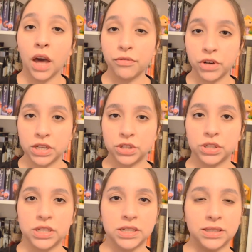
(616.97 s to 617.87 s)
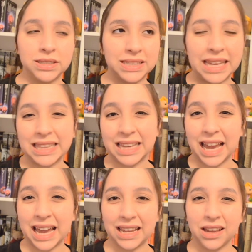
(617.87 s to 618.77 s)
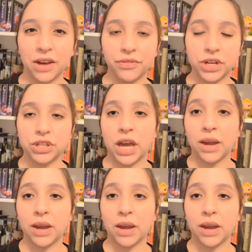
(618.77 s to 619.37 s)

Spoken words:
coverage to slightly high coverage,